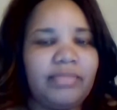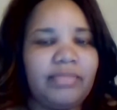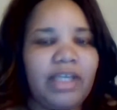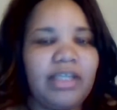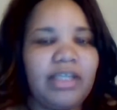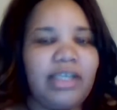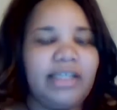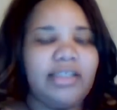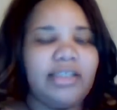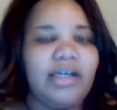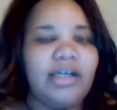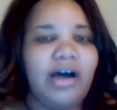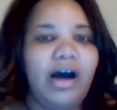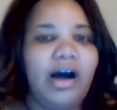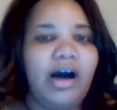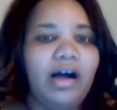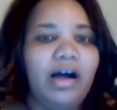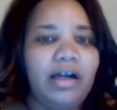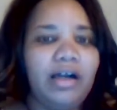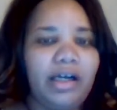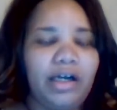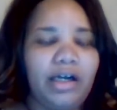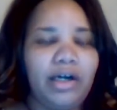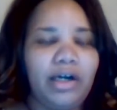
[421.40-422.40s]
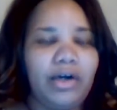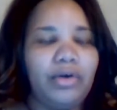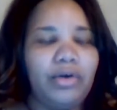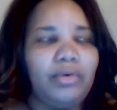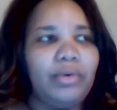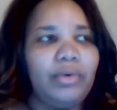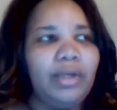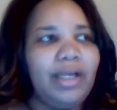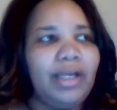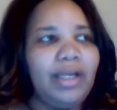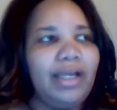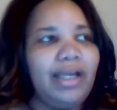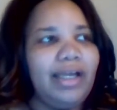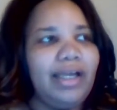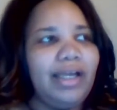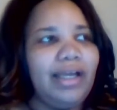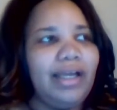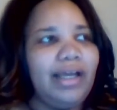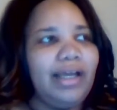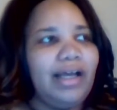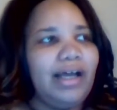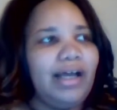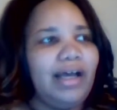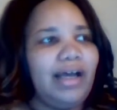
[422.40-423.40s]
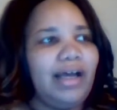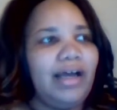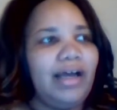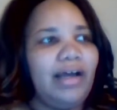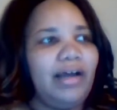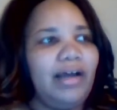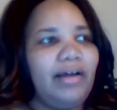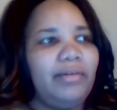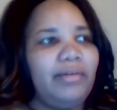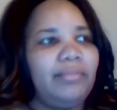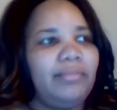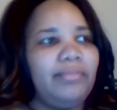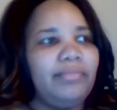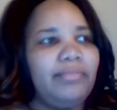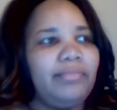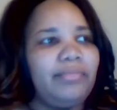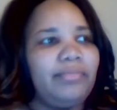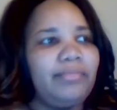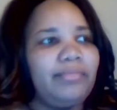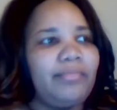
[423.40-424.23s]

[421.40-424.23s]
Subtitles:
let the call go. um